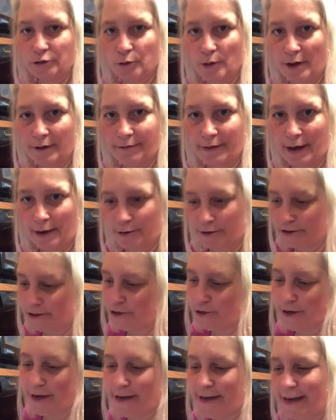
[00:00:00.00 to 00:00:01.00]
12 hours.
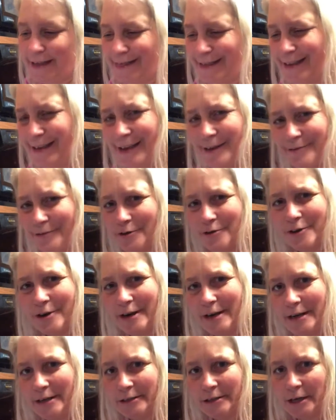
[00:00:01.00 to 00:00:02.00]
You can get the kefir grains